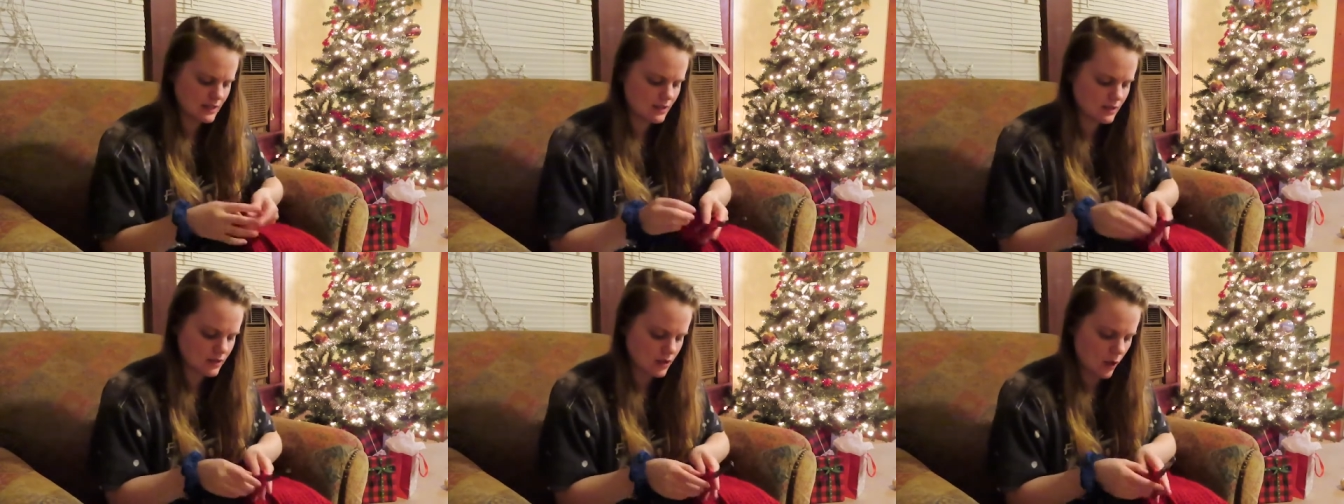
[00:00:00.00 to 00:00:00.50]

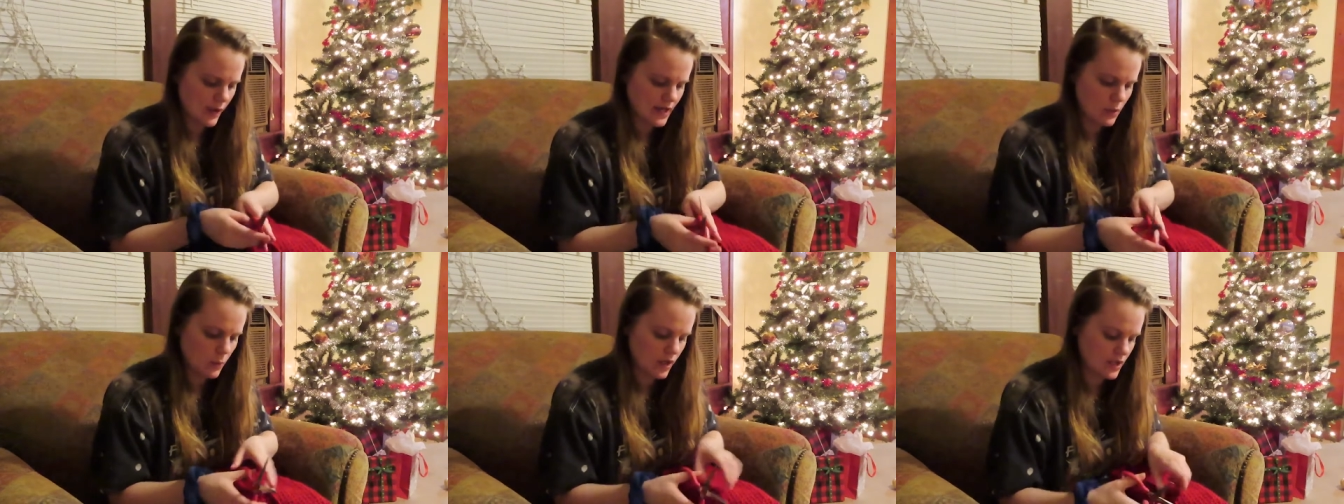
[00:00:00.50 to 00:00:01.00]
So I
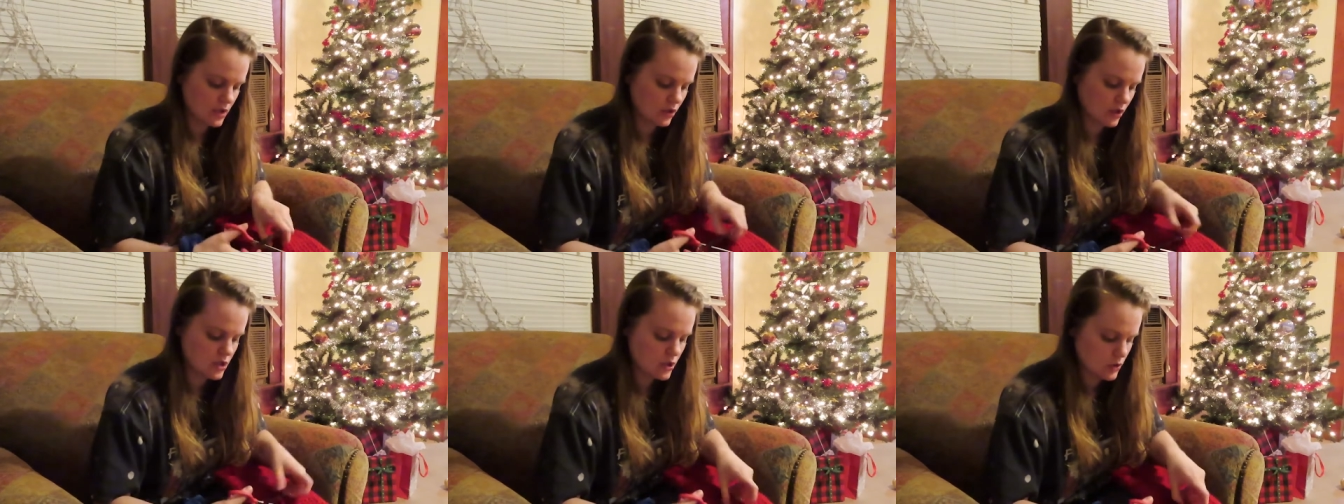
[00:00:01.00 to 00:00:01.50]
didn't want it to
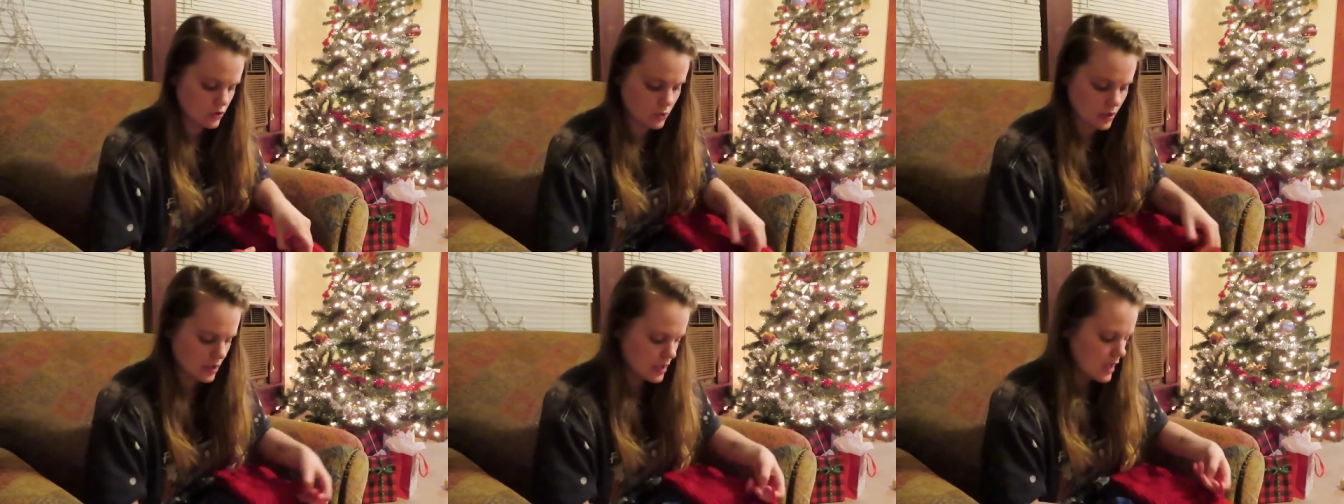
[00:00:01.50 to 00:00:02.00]
look too
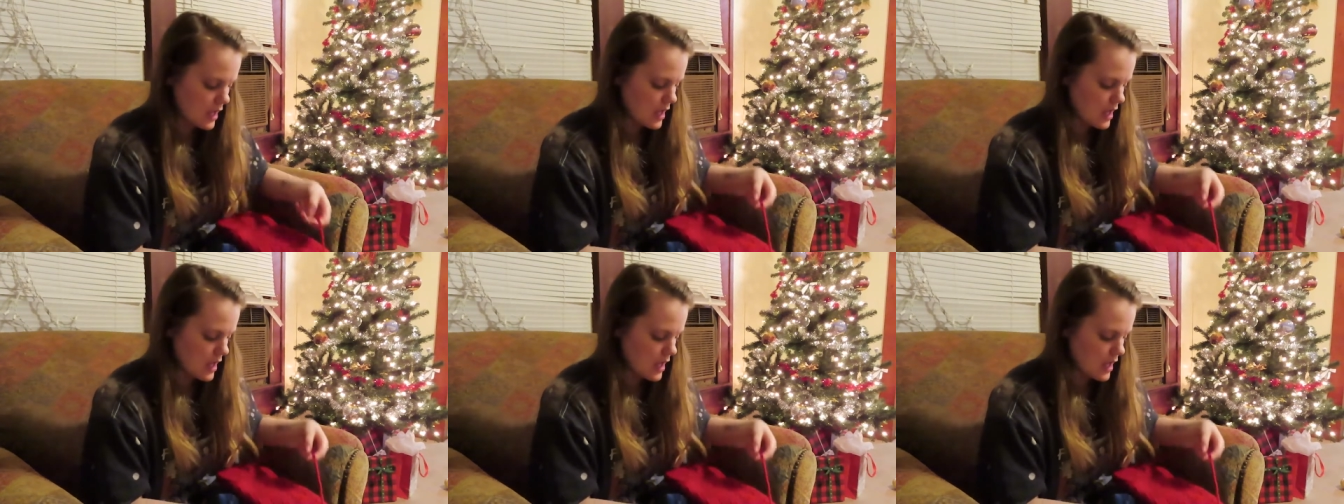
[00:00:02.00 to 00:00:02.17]
short.